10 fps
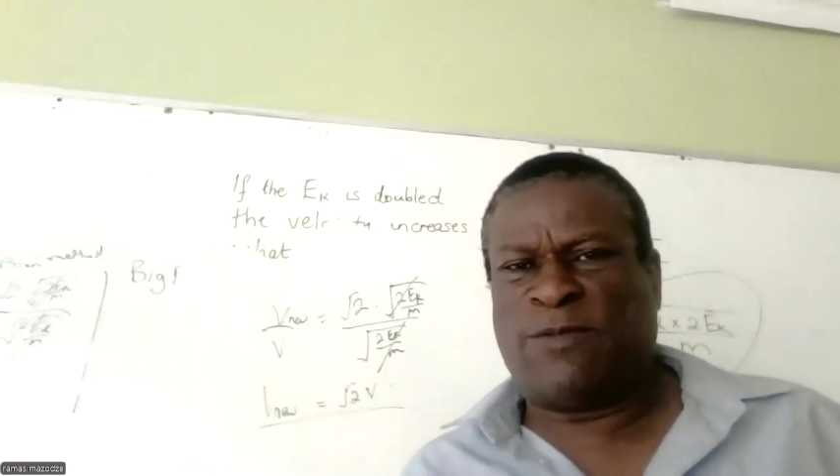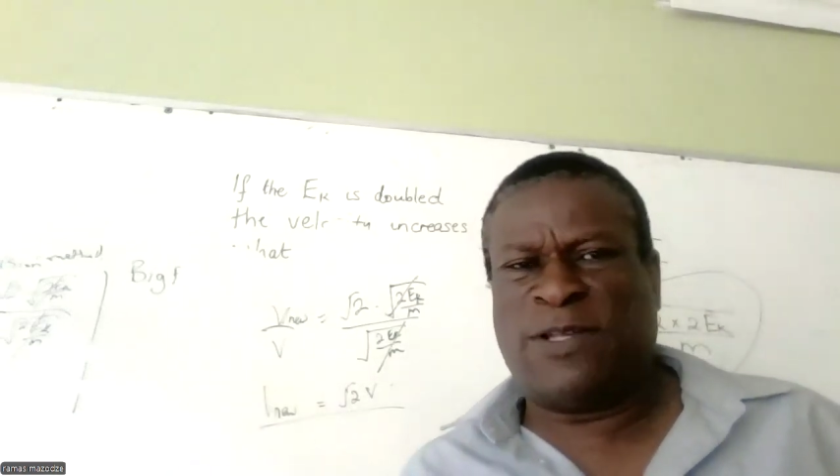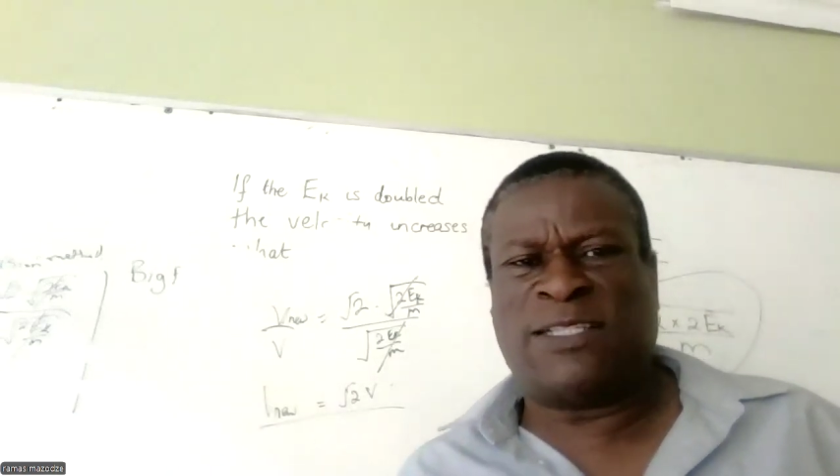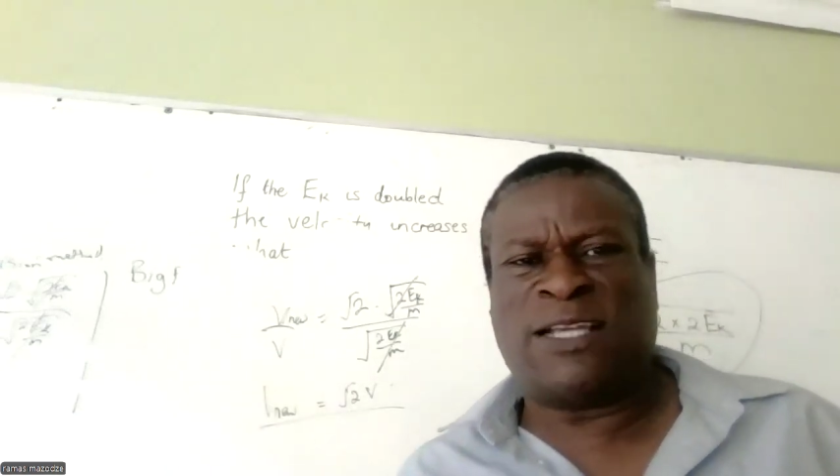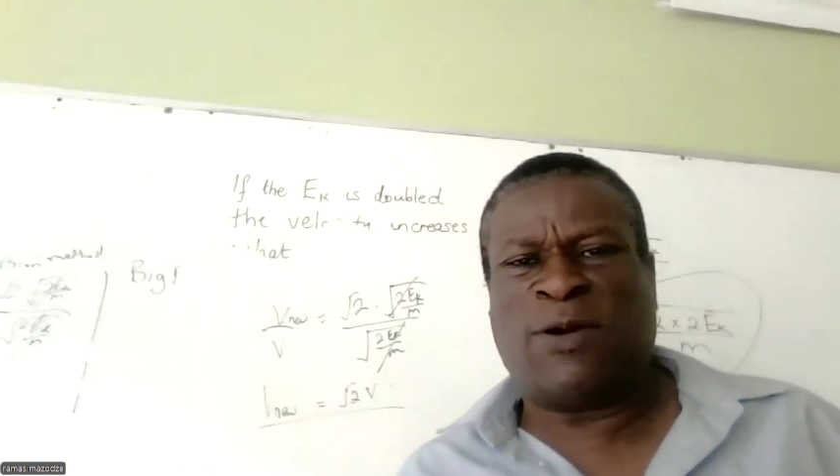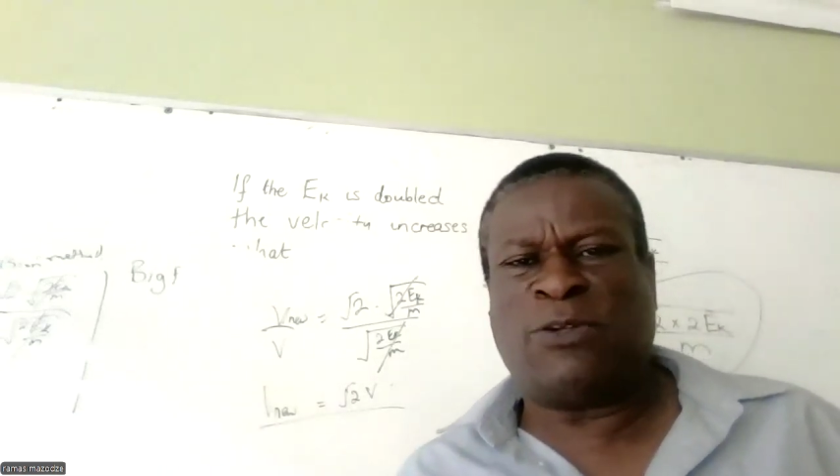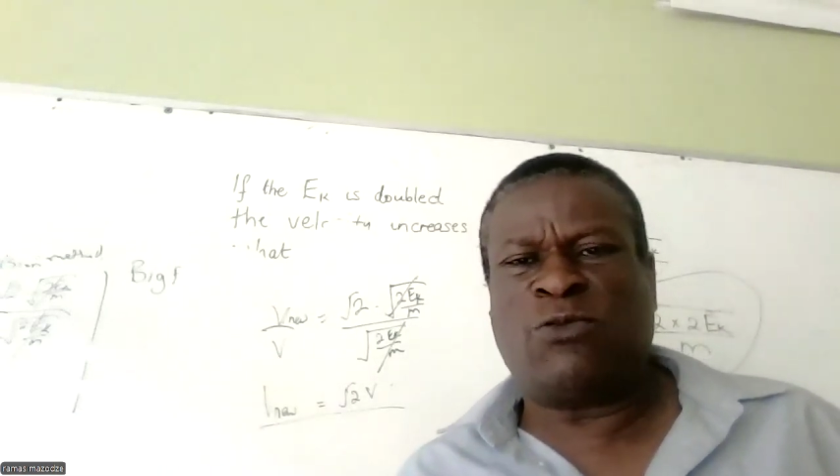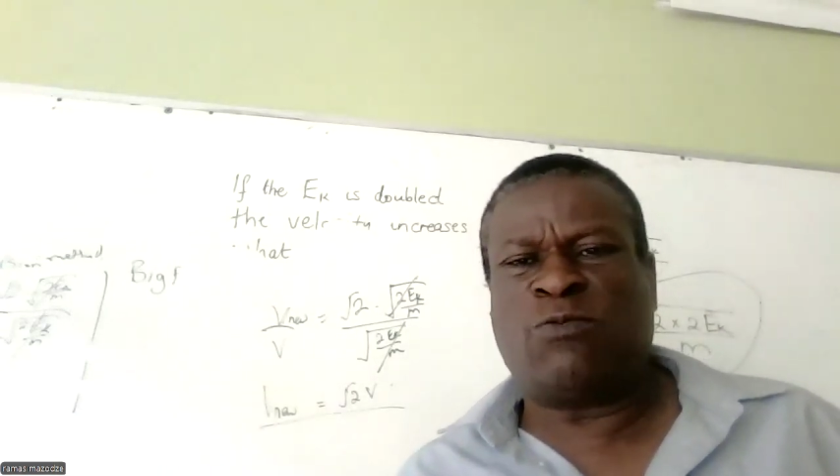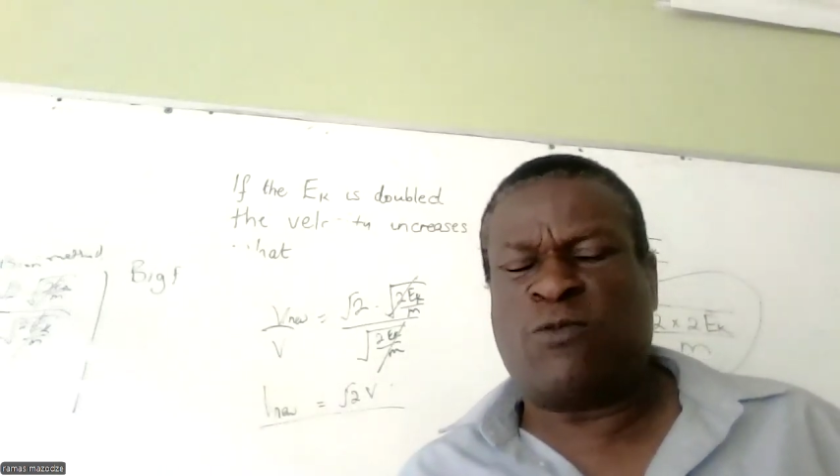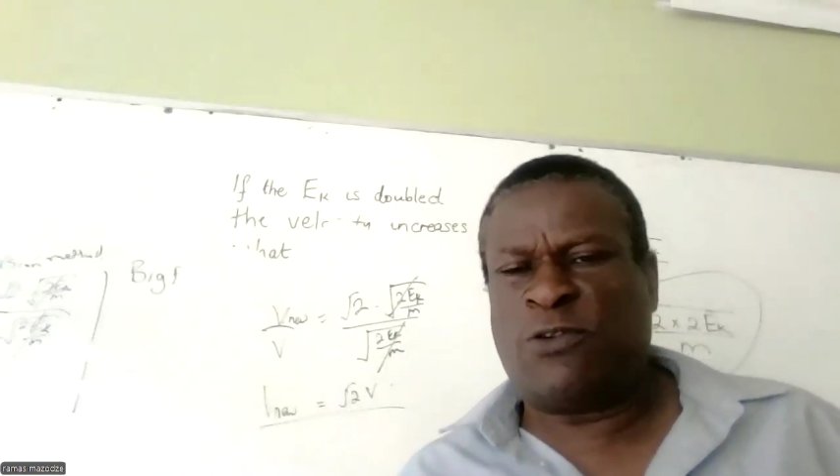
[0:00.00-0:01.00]
Please, I want
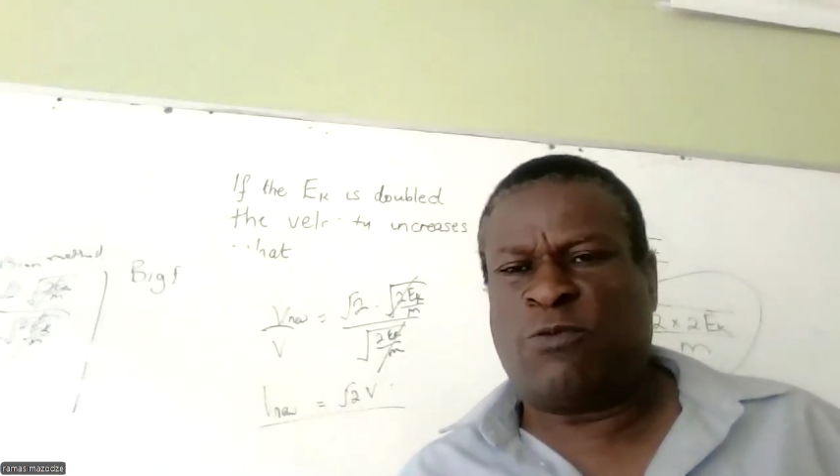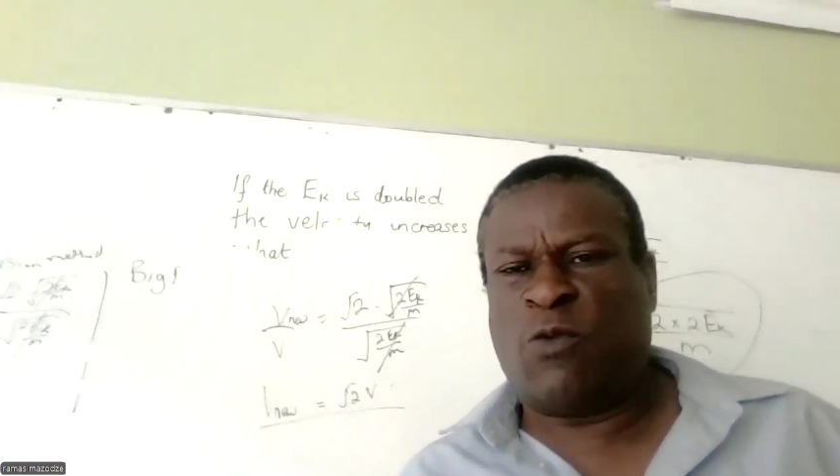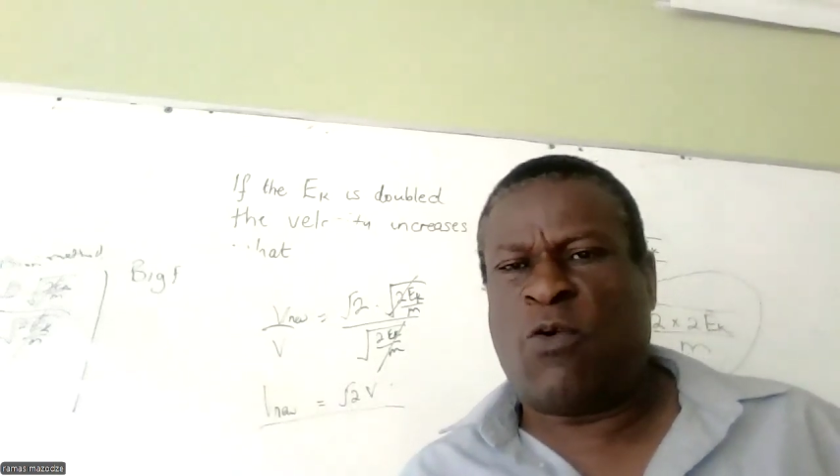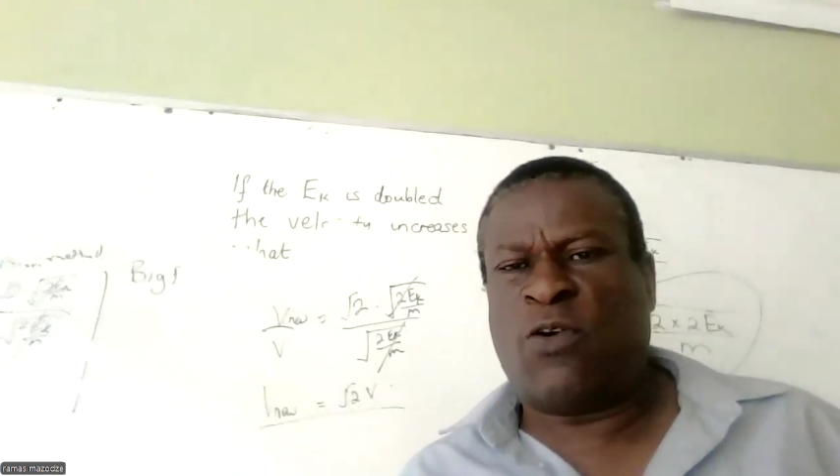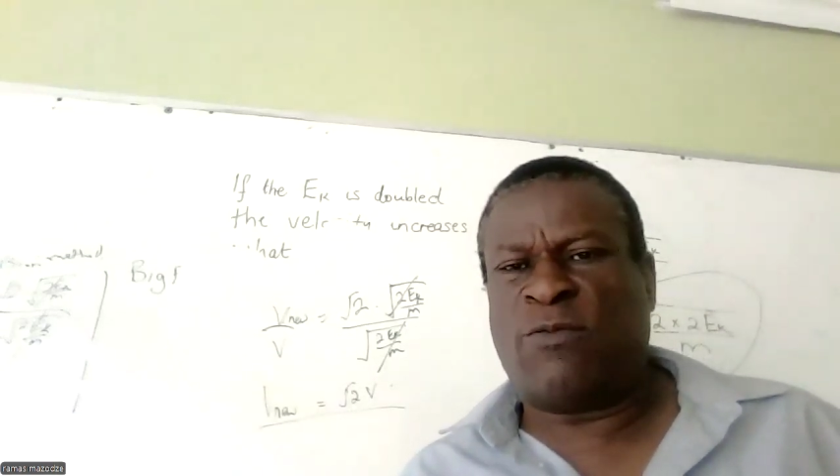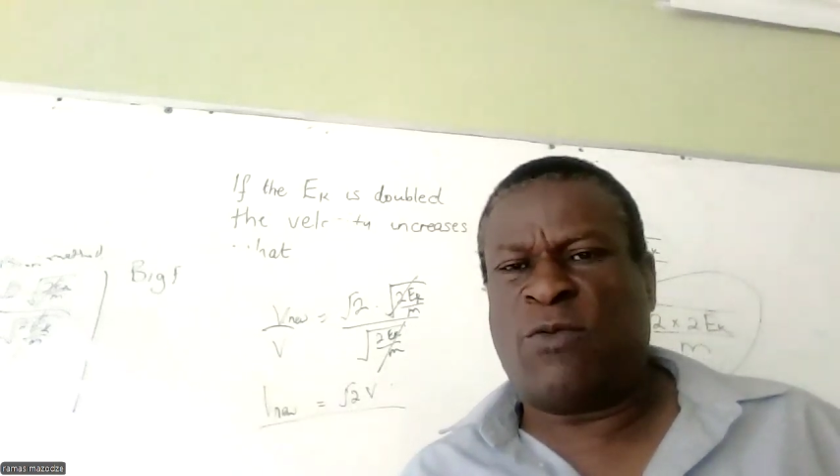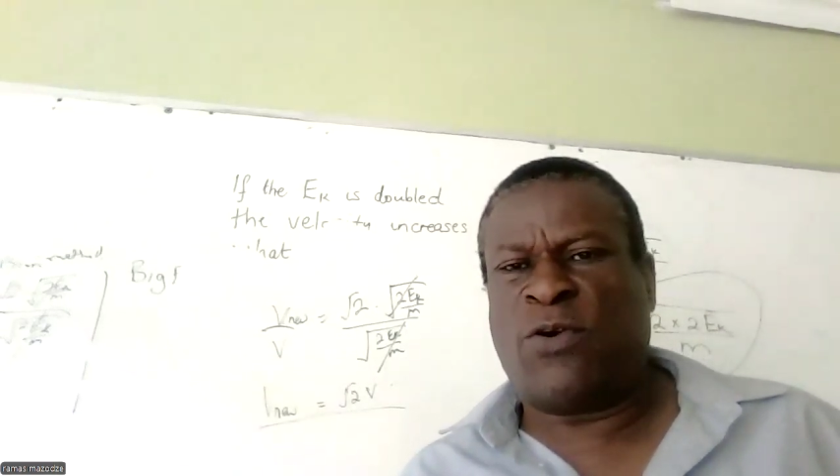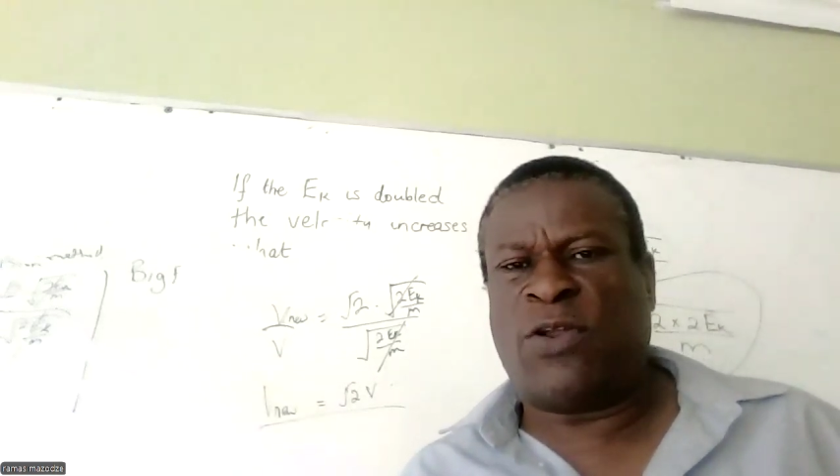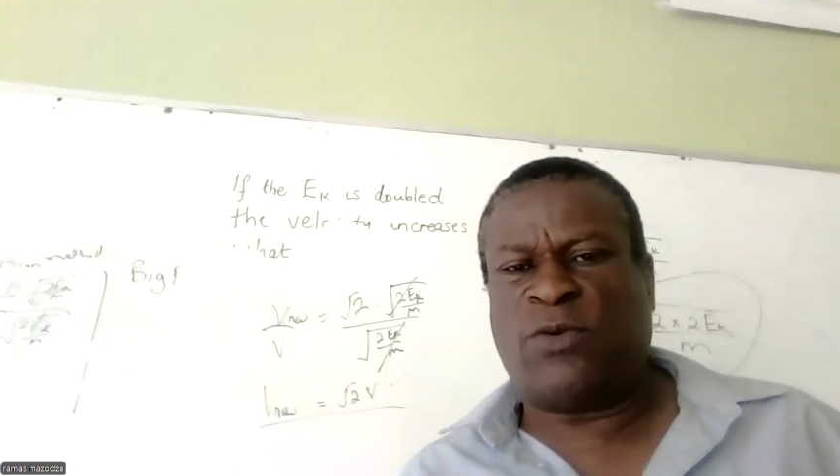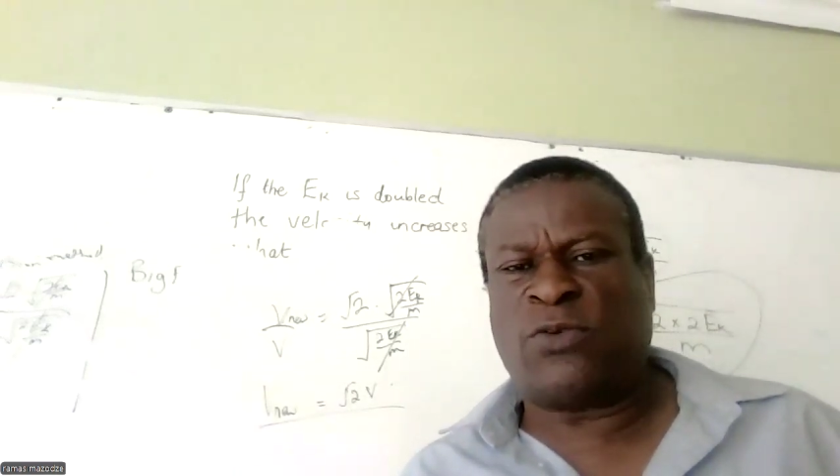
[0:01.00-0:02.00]
to push more and
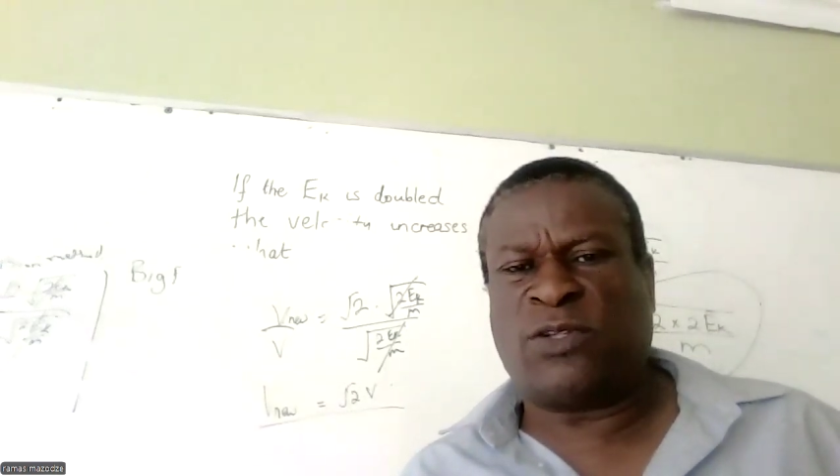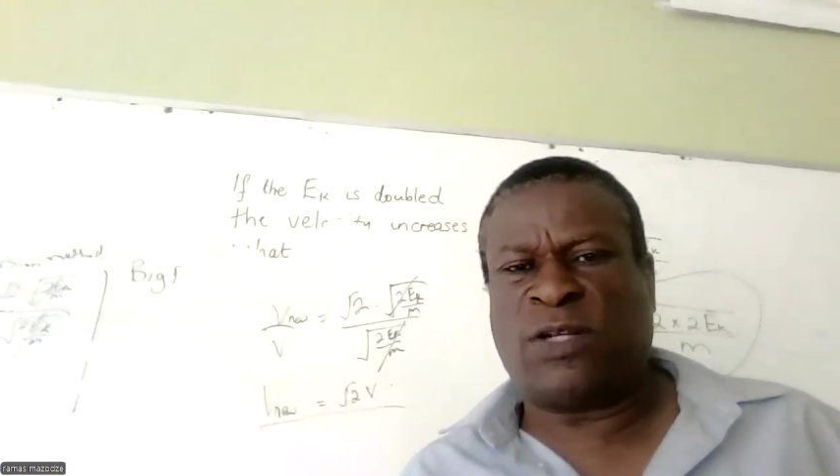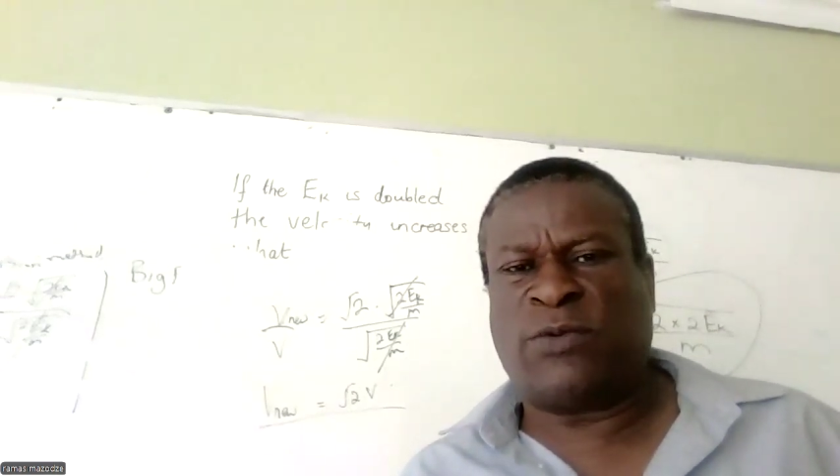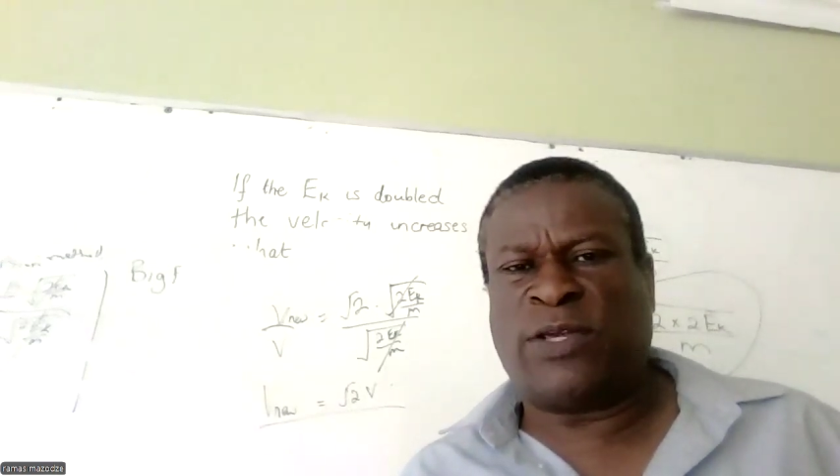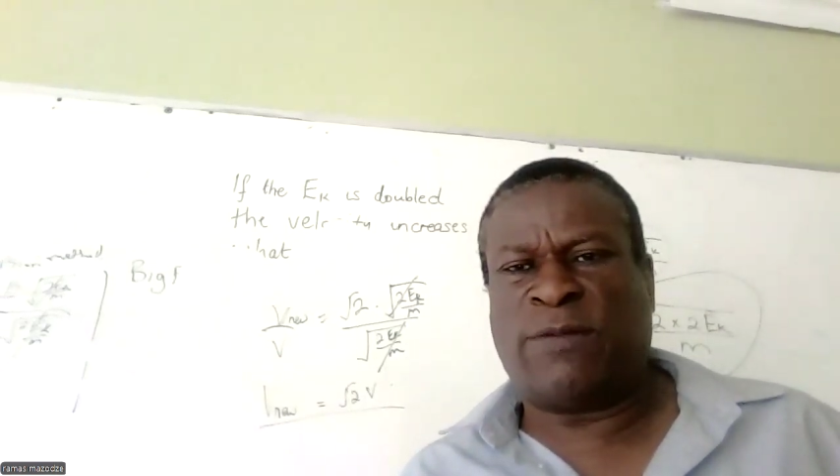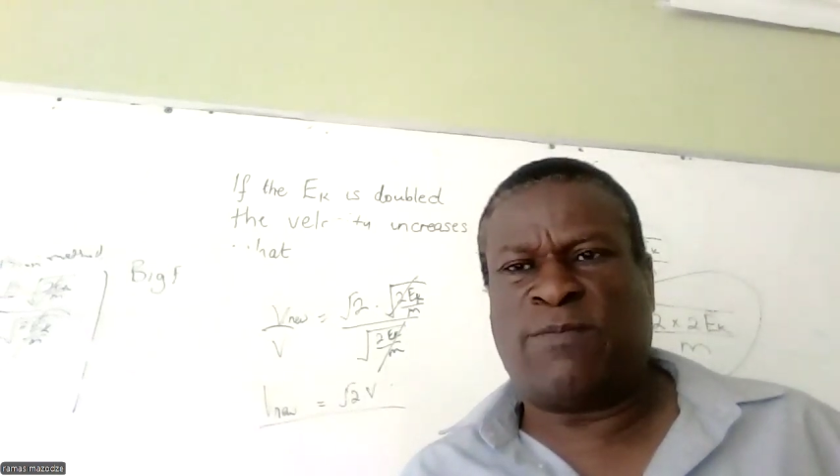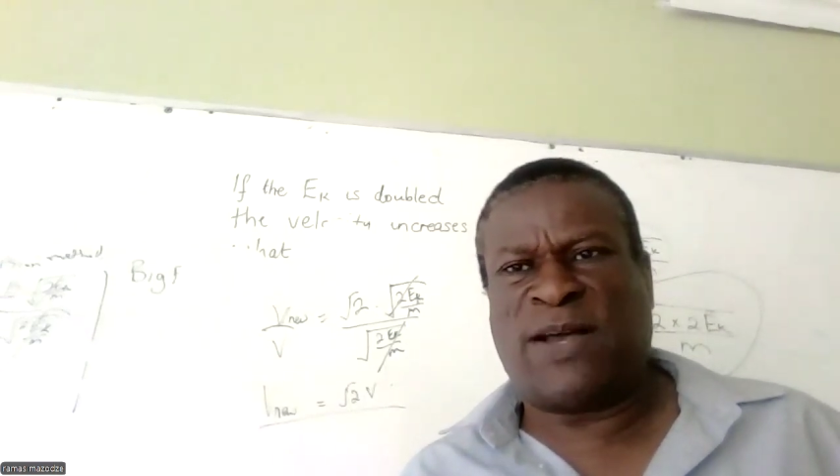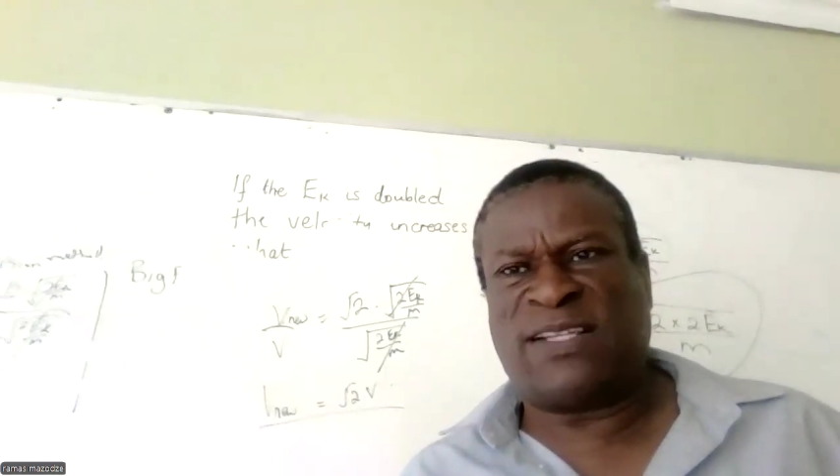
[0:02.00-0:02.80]
more and more so that we can